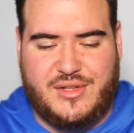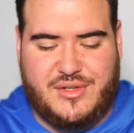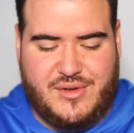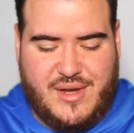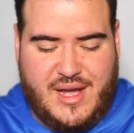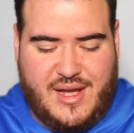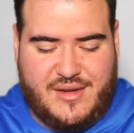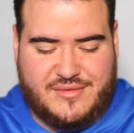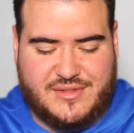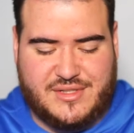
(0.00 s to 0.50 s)
you
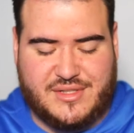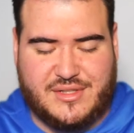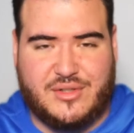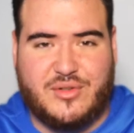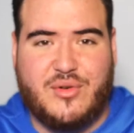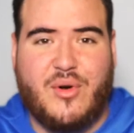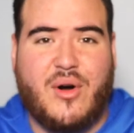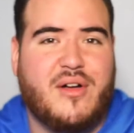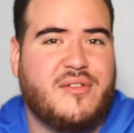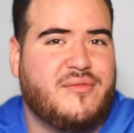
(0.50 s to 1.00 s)
have to
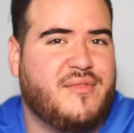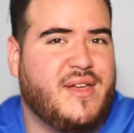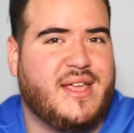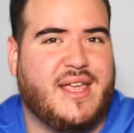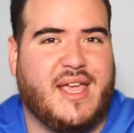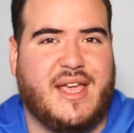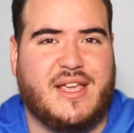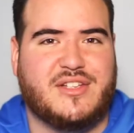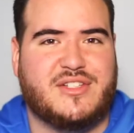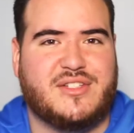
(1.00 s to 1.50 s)
go on
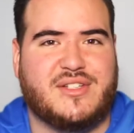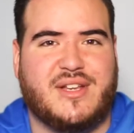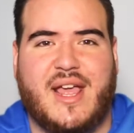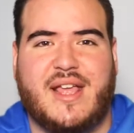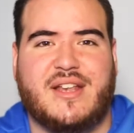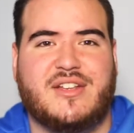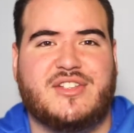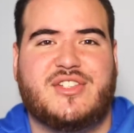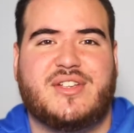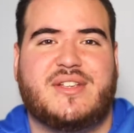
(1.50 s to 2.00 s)
vacation
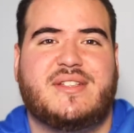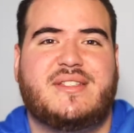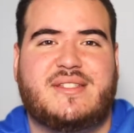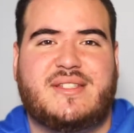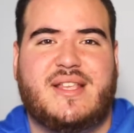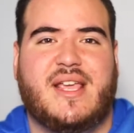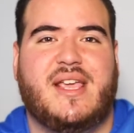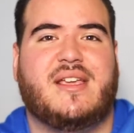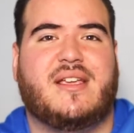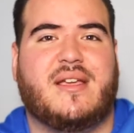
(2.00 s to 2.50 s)
and
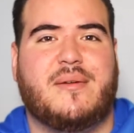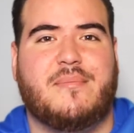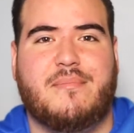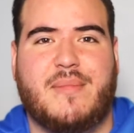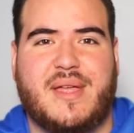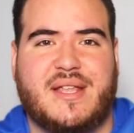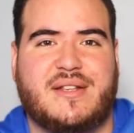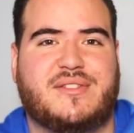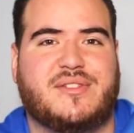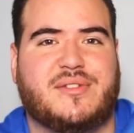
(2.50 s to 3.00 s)
just take
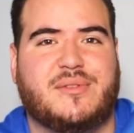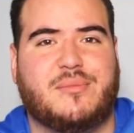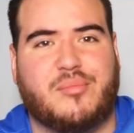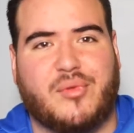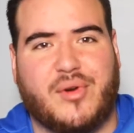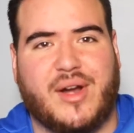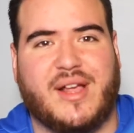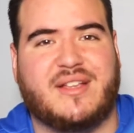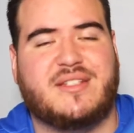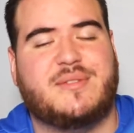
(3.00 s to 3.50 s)
mental
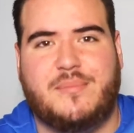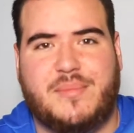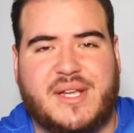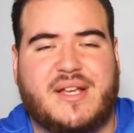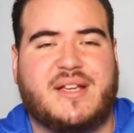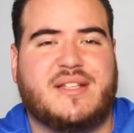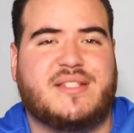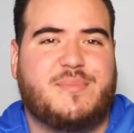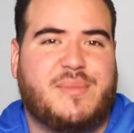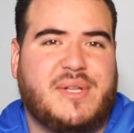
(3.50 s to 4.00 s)
breaks.
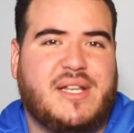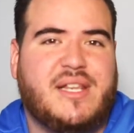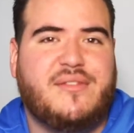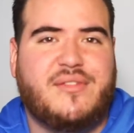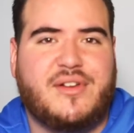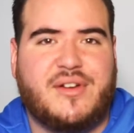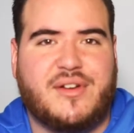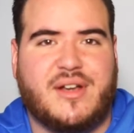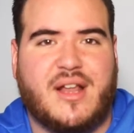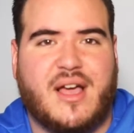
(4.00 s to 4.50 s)
Because
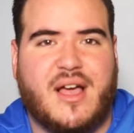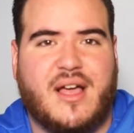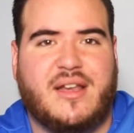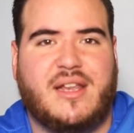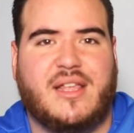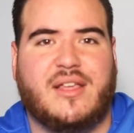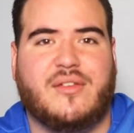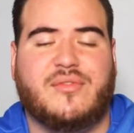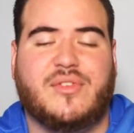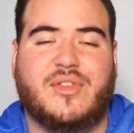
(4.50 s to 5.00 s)
believe it or
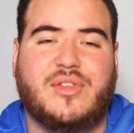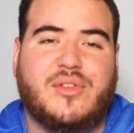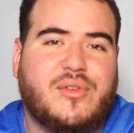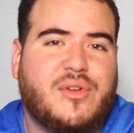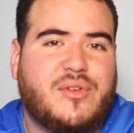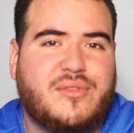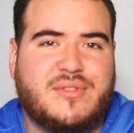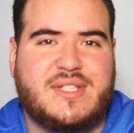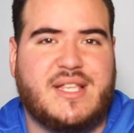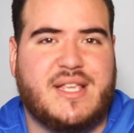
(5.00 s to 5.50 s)
not, if you
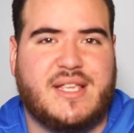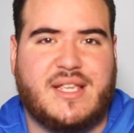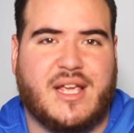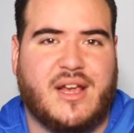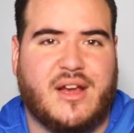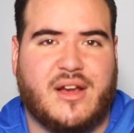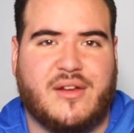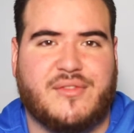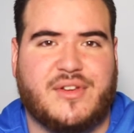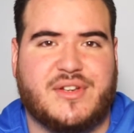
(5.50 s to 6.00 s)
don't take
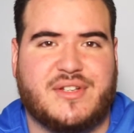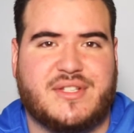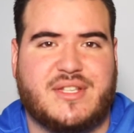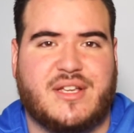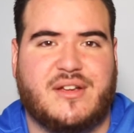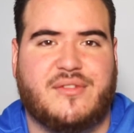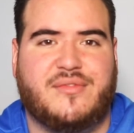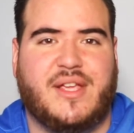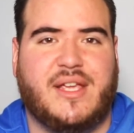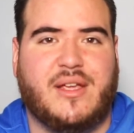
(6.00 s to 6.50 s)
care of
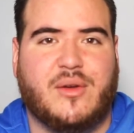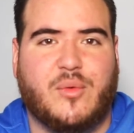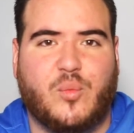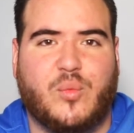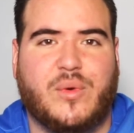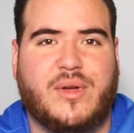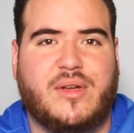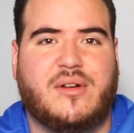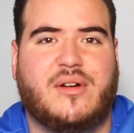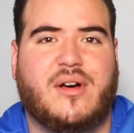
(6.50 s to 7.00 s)
yourself, it
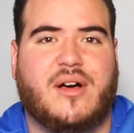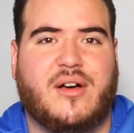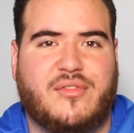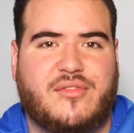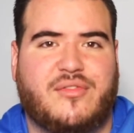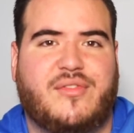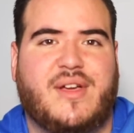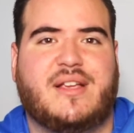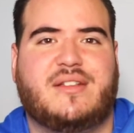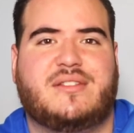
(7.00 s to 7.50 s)
will
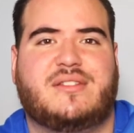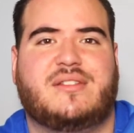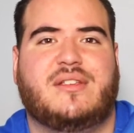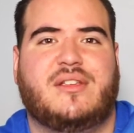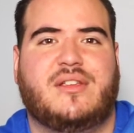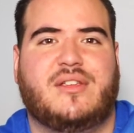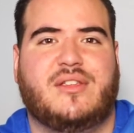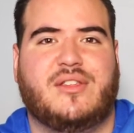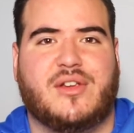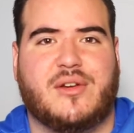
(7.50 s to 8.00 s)
affect
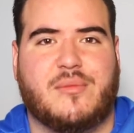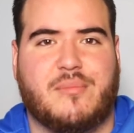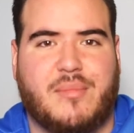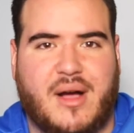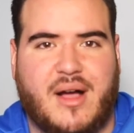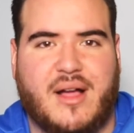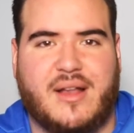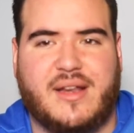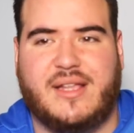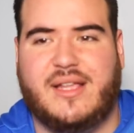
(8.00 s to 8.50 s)
your
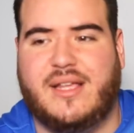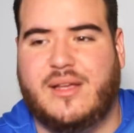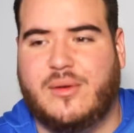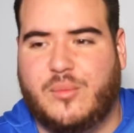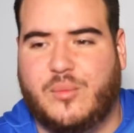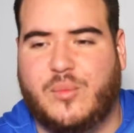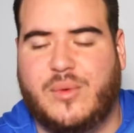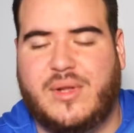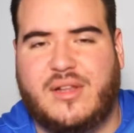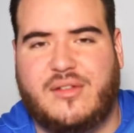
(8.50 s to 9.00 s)
body,
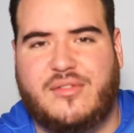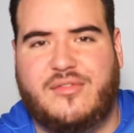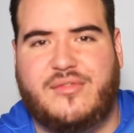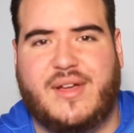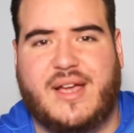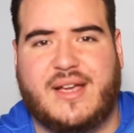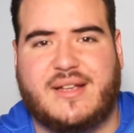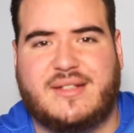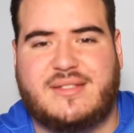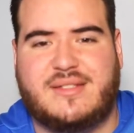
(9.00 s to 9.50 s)
it will
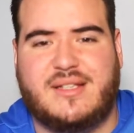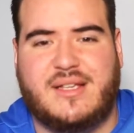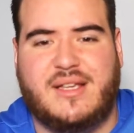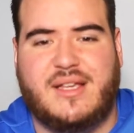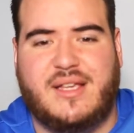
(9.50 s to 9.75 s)
affect